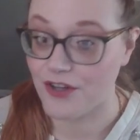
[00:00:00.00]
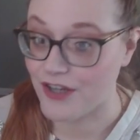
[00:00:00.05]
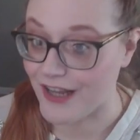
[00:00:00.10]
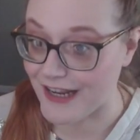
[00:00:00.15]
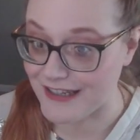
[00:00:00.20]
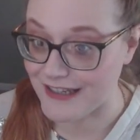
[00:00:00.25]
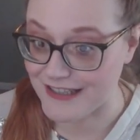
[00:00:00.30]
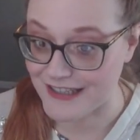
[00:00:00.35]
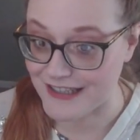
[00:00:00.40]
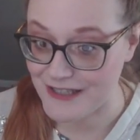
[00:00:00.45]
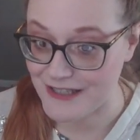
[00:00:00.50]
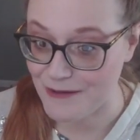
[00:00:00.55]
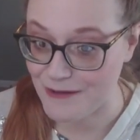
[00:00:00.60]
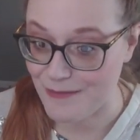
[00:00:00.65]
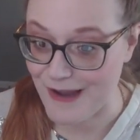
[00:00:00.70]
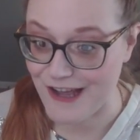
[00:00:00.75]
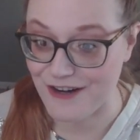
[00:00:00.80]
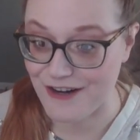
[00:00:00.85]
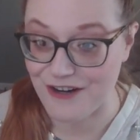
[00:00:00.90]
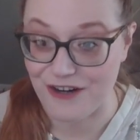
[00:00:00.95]
It doesn't
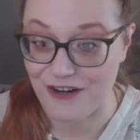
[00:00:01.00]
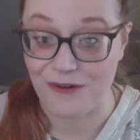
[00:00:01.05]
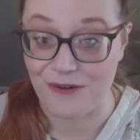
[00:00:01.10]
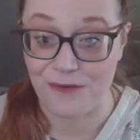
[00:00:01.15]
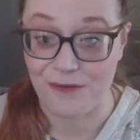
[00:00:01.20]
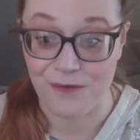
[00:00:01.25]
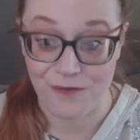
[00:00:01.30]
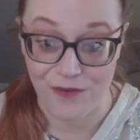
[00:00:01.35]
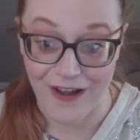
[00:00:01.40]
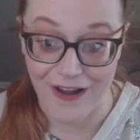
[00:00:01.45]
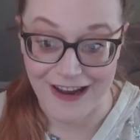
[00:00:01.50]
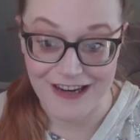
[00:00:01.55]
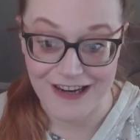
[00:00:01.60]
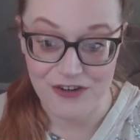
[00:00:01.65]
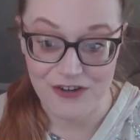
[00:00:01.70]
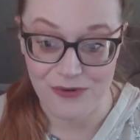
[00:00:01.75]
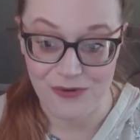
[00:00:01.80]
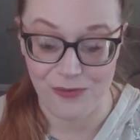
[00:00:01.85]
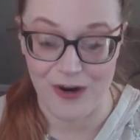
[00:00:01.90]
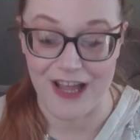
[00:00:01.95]
matter.
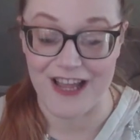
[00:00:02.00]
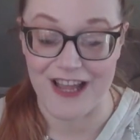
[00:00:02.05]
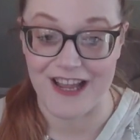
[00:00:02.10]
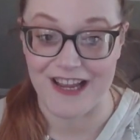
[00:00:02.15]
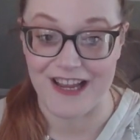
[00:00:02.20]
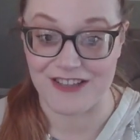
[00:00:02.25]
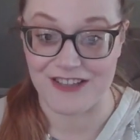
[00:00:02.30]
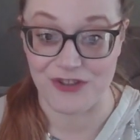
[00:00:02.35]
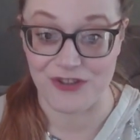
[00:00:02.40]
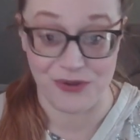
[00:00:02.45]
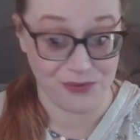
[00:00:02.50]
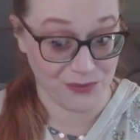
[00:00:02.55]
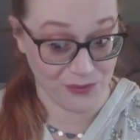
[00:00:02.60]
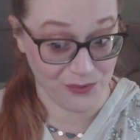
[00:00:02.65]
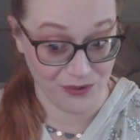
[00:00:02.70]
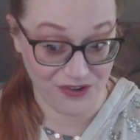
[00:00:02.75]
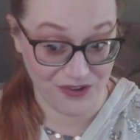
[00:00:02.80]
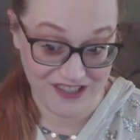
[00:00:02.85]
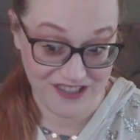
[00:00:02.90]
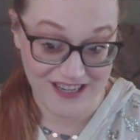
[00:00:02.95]
Find a way to
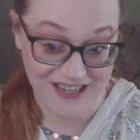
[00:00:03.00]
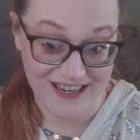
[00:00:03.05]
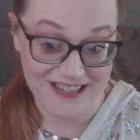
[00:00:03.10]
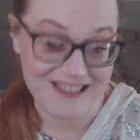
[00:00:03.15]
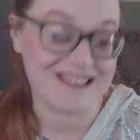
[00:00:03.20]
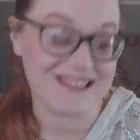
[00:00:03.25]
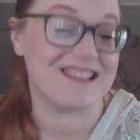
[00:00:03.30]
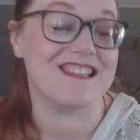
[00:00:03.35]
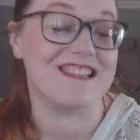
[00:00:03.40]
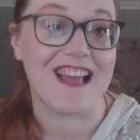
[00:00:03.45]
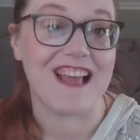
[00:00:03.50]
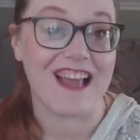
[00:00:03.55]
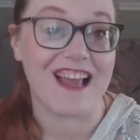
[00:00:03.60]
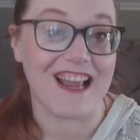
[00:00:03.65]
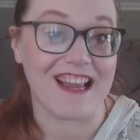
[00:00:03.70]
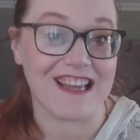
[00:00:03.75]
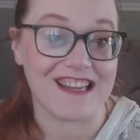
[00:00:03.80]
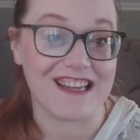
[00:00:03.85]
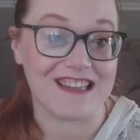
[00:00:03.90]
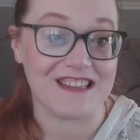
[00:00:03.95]
roll the dice
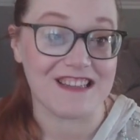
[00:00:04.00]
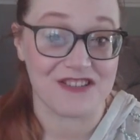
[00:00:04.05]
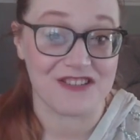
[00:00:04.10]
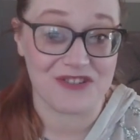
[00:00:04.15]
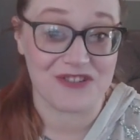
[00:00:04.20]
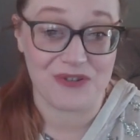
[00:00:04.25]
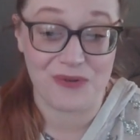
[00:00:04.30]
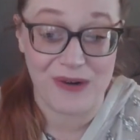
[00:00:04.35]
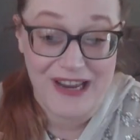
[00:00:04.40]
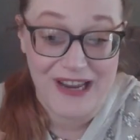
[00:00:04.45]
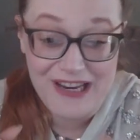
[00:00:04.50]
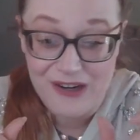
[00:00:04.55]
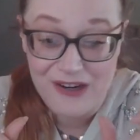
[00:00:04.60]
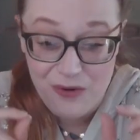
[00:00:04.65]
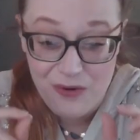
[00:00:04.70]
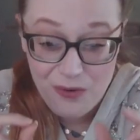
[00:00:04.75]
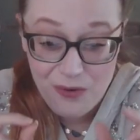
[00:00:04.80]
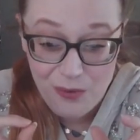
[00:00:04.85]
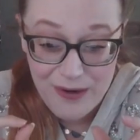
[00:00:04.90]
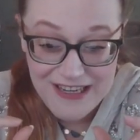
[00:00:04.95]
and do a
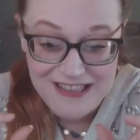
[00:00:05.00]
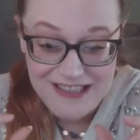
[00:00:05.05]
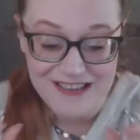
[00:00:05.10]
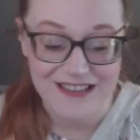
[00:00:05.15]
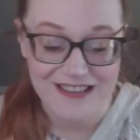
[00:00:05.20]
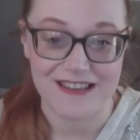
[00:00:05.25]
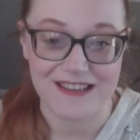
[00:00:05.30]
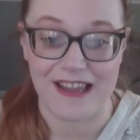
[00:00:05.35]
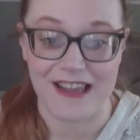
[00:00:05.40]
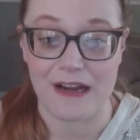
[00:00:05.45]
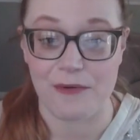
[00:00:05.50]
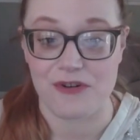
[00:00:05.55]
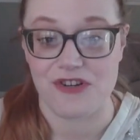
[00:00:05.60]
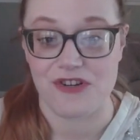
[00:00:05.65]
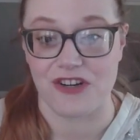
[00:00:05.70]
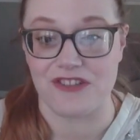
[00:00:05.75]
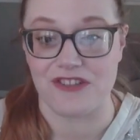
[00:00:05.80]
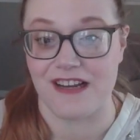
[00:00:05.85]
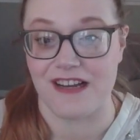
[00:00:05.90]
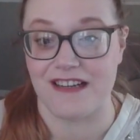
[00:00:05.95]
quick little language
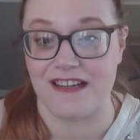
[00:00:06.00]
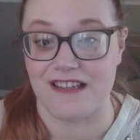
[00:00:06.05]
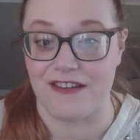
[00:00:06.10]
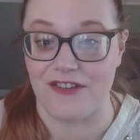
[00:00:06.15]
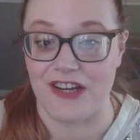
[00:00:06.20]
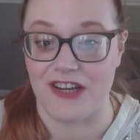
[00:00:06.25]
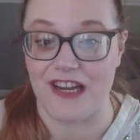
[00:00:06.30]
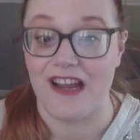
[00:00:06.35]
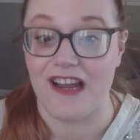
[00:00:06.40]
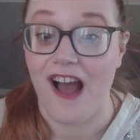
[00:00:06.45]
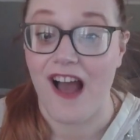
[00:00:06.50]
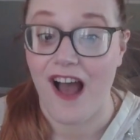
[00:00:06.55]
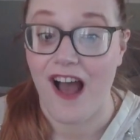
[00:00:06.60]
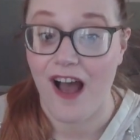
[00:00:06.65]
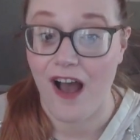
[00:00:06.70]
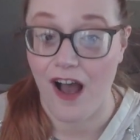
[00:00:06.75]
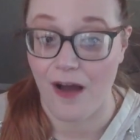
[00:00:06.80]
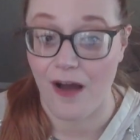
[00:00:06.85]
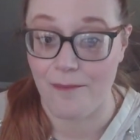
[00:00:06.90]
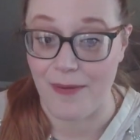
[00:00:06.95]
arts activity
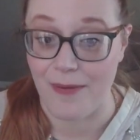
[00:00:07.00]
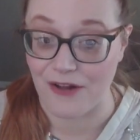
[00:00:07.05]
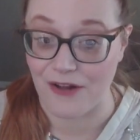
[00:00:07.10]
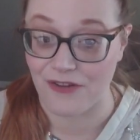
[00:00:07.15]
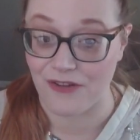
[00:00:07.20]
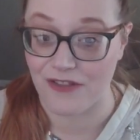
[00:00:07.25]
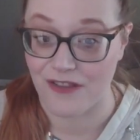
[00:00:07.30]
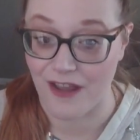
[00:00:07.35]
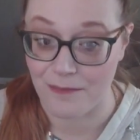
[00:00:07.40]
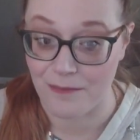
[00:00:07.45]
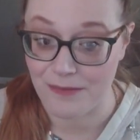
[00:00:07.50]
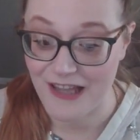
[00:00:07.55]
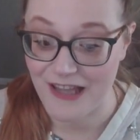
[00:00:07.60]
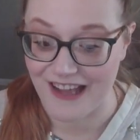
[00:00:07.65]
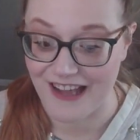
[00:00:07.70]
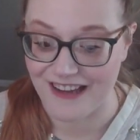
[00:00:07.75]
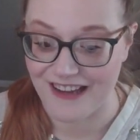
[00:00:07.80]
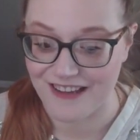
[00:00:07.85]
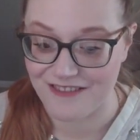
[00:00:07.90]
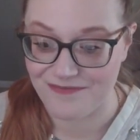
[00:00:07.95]
about a
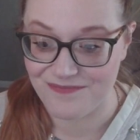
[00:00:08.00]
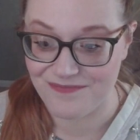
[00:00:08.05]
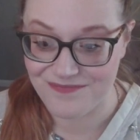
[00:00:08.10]
plague.